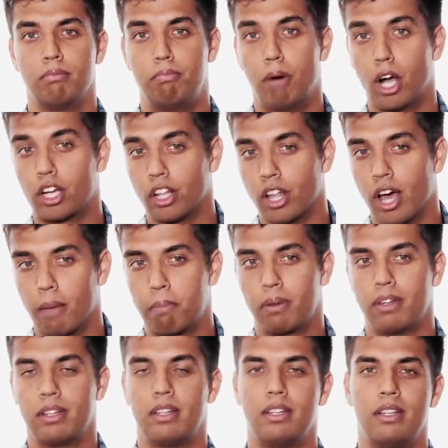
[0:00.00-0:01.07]
Buckle up
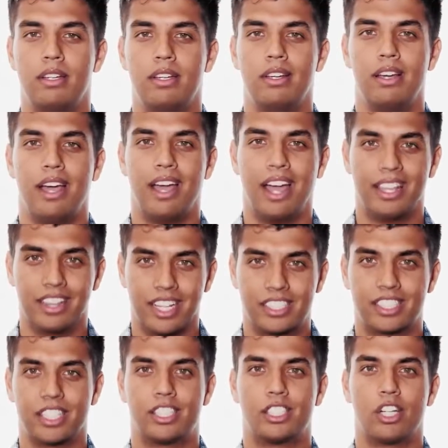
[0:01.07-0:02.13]
and let's
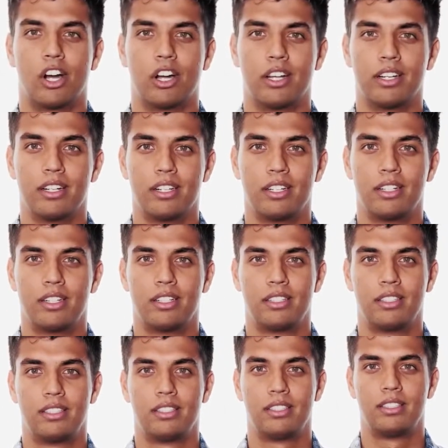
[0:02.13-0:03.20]
get started.
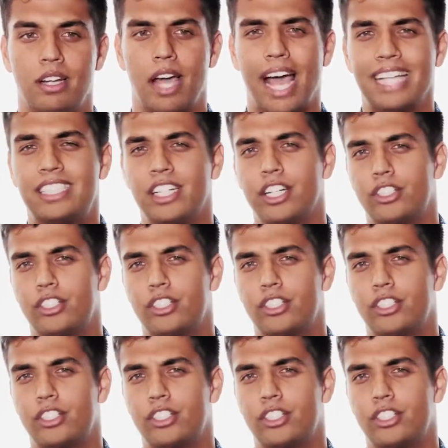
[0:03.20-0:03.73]
As an